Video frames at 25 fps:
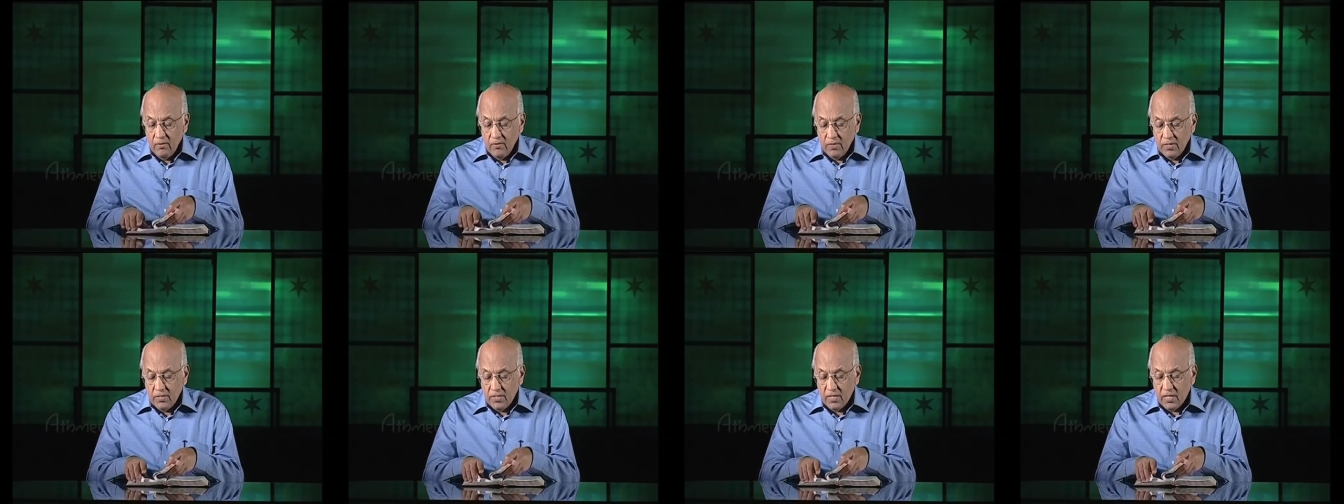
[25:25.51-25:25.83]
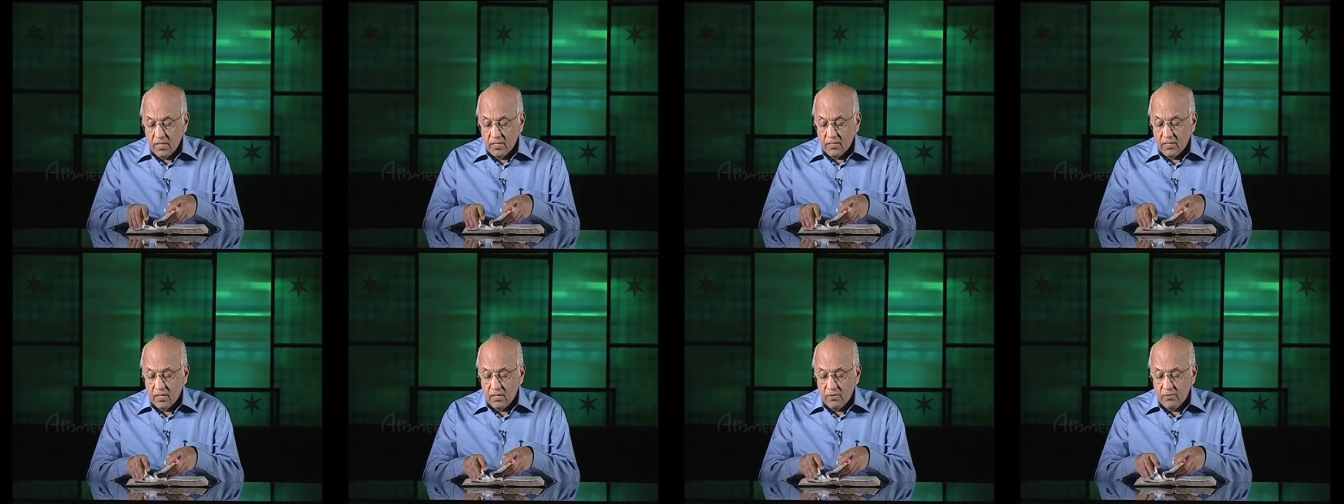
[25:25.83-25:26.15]
which
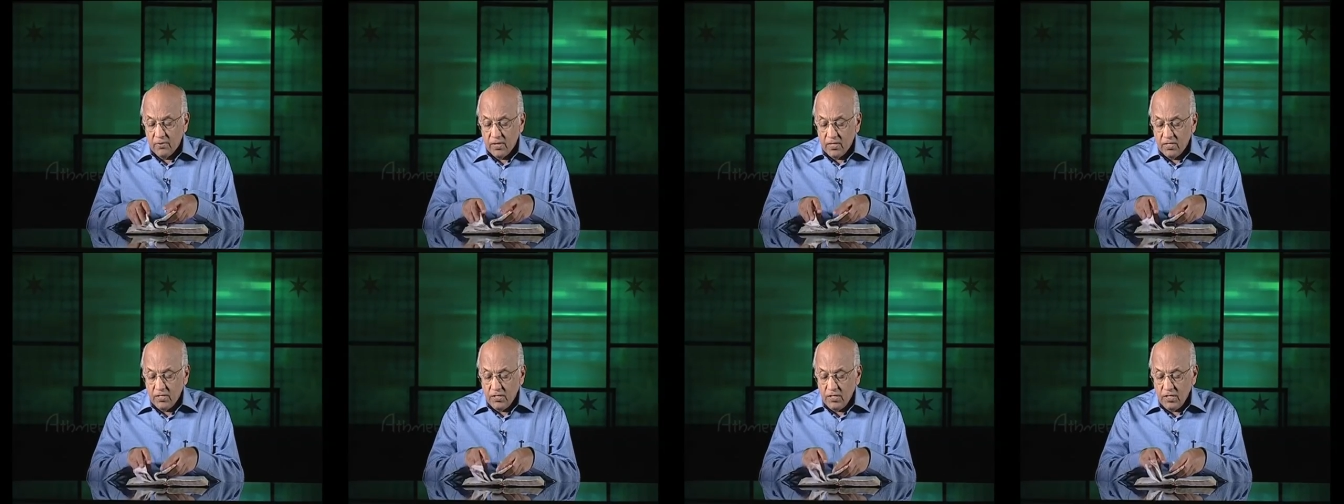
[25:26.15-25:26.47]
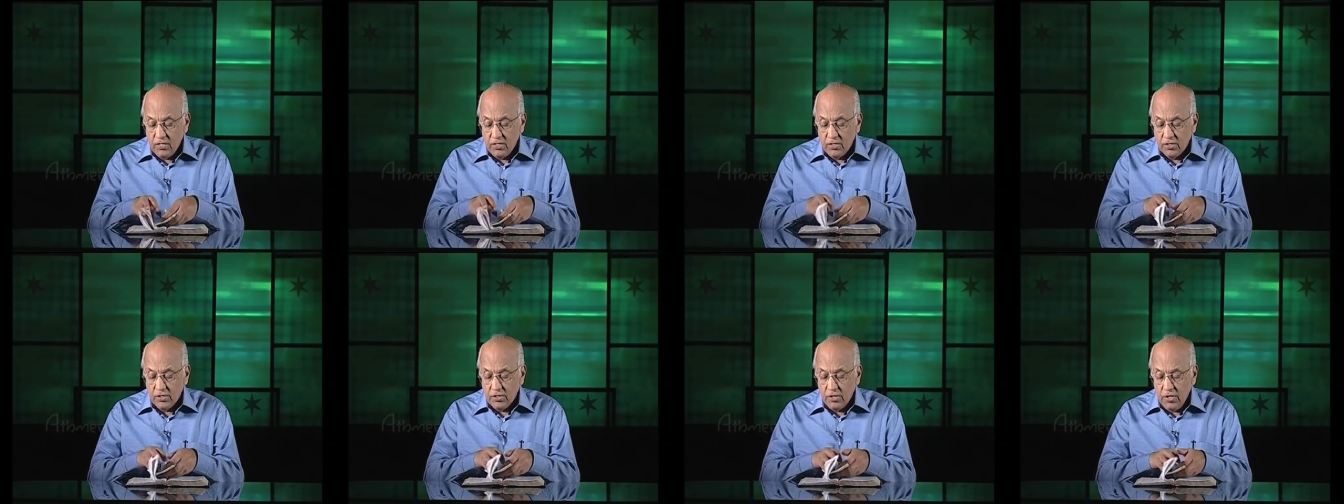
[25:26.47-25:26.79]
says that when
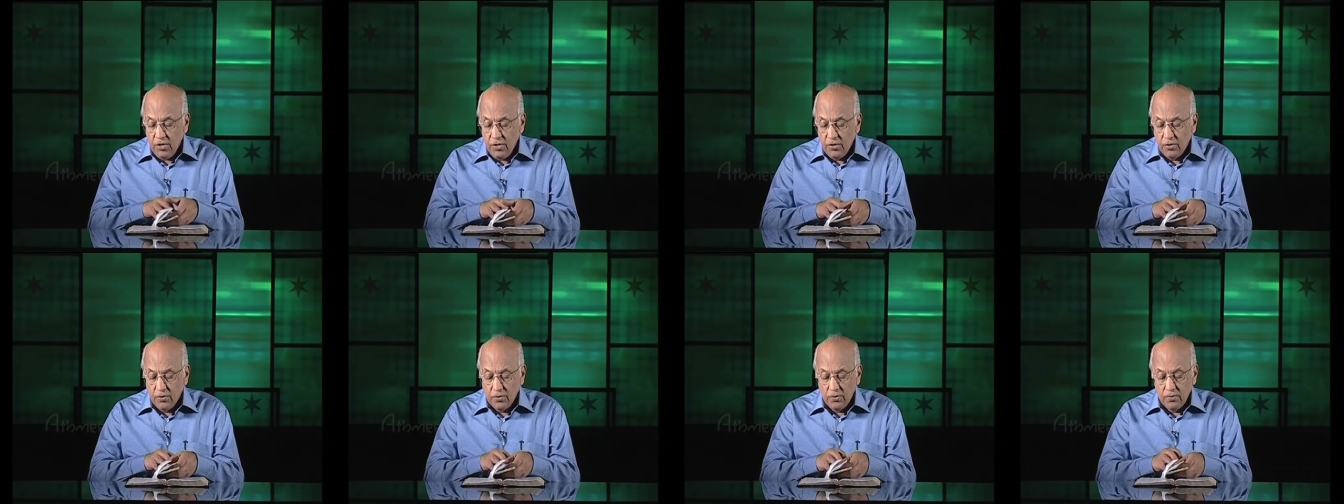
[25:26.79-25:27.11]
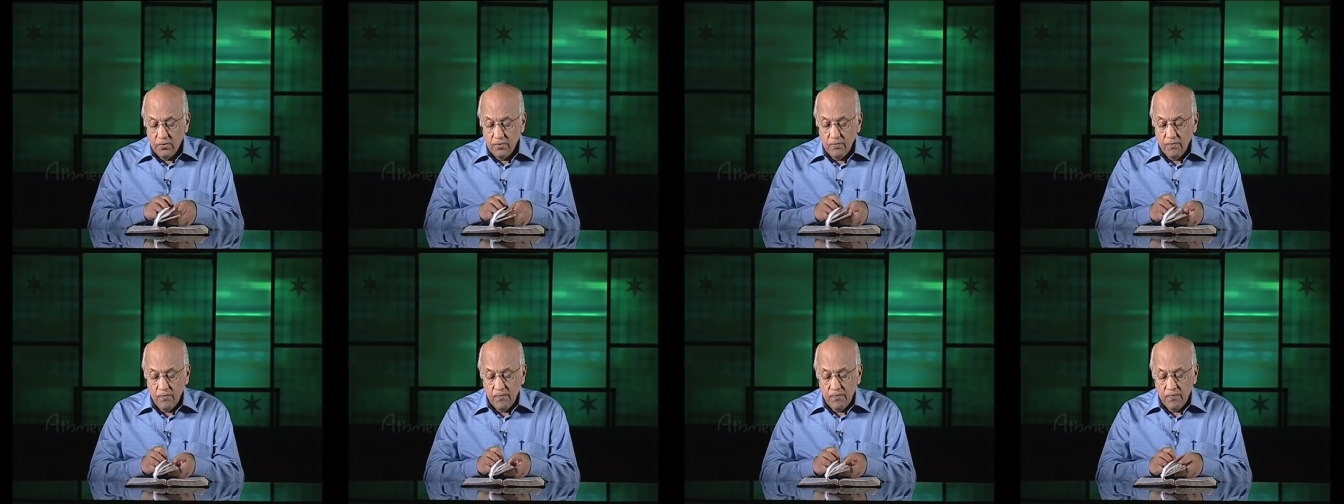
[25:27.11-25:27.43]
Jesus
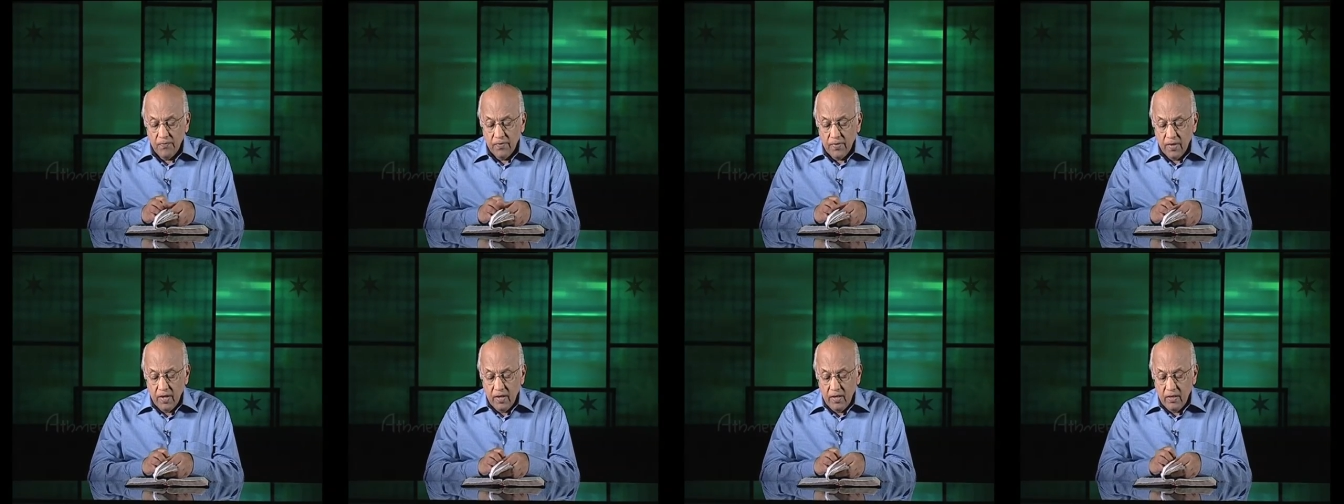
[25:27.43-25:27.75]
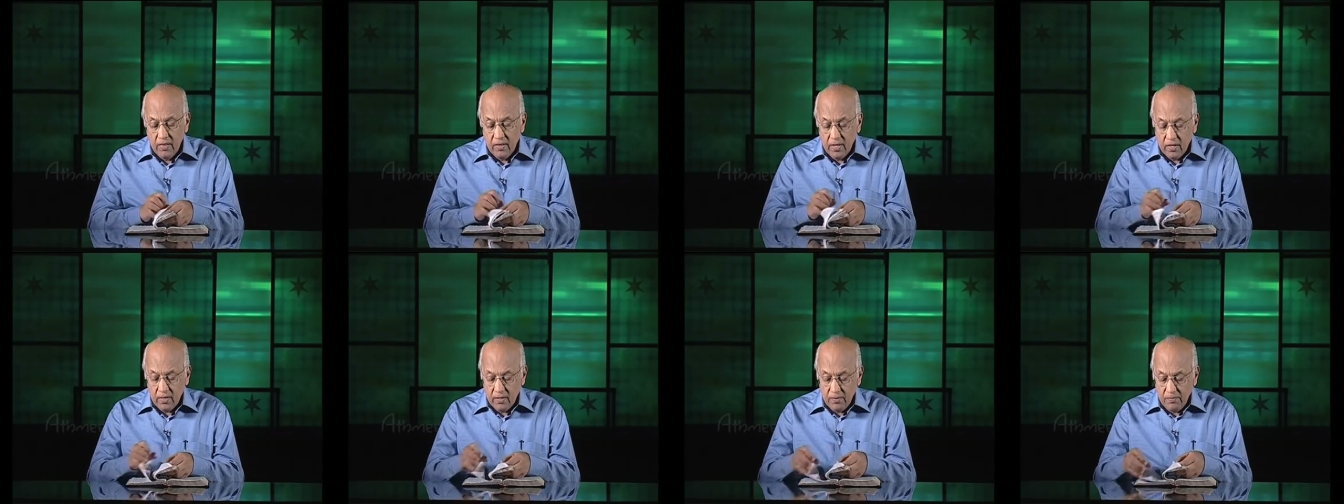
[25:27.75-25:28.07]
knew
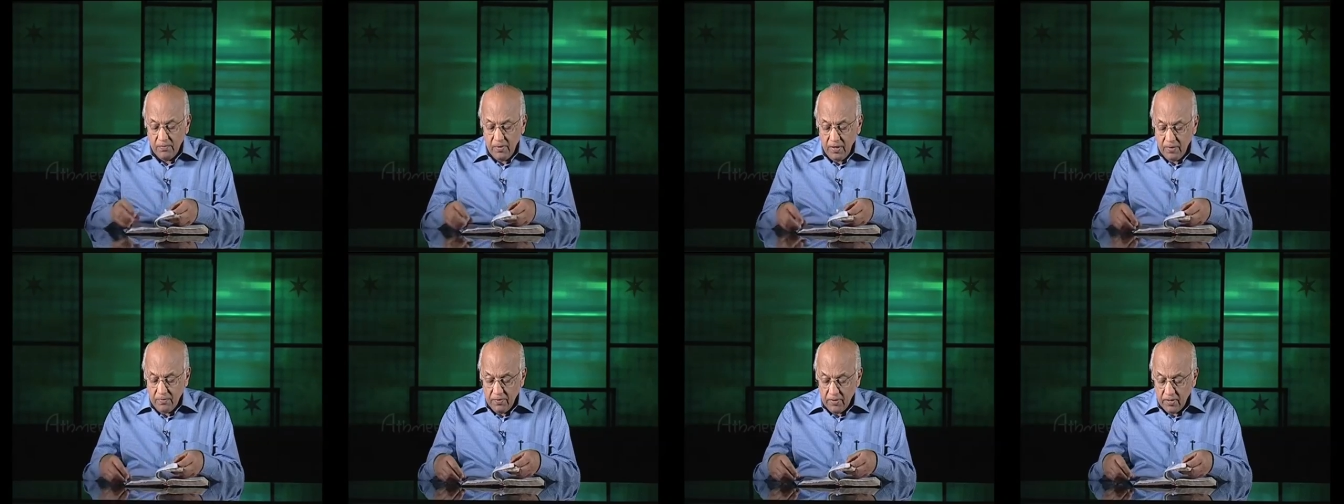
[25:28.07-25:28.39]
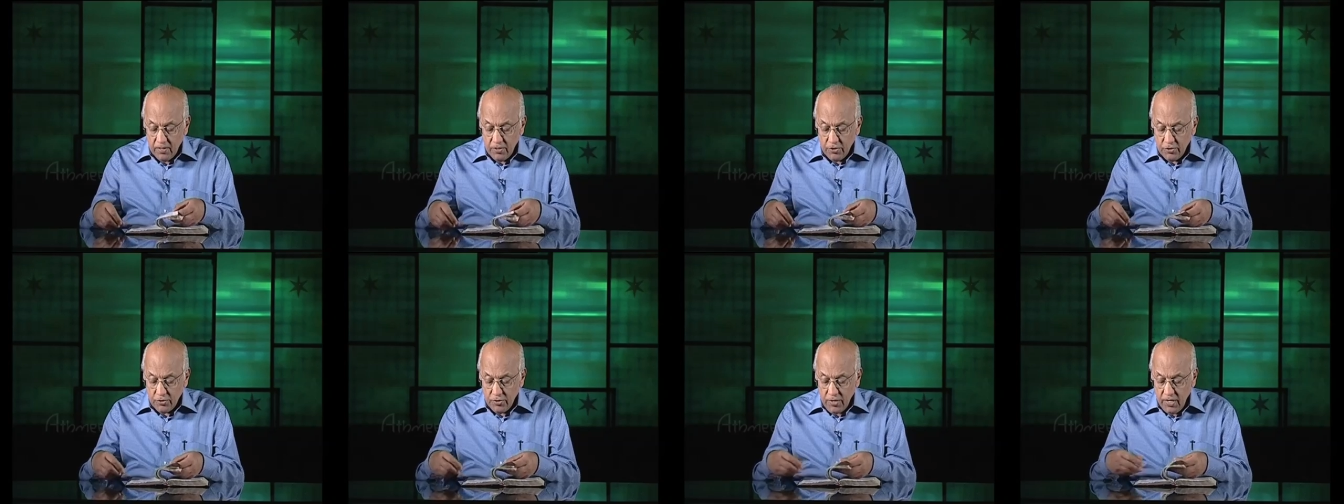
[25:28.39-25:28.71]
that the
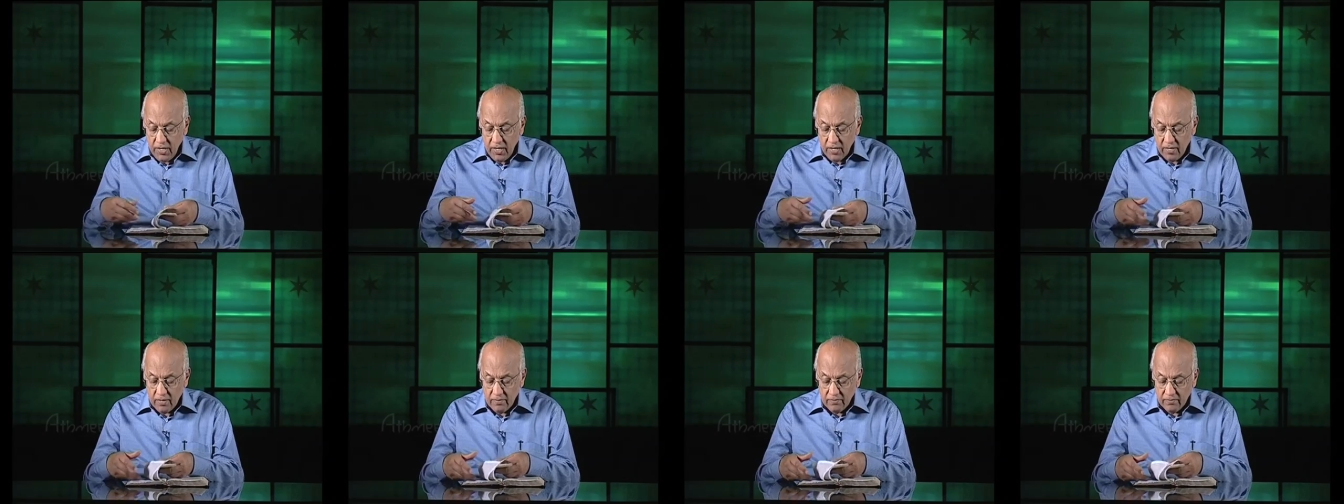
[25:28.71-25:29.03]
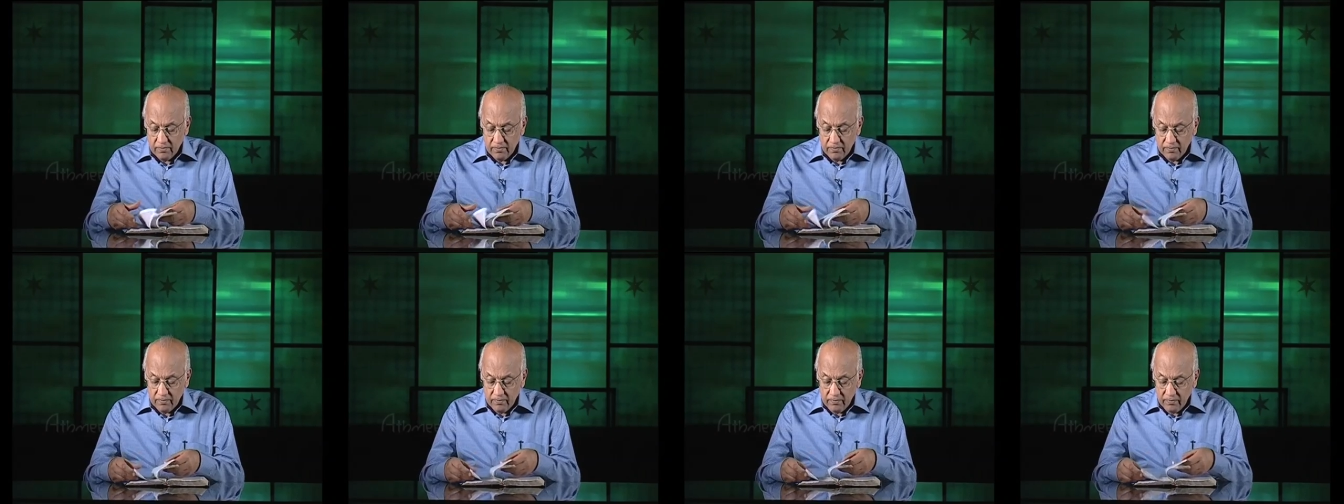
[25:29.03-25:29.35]
people in Judea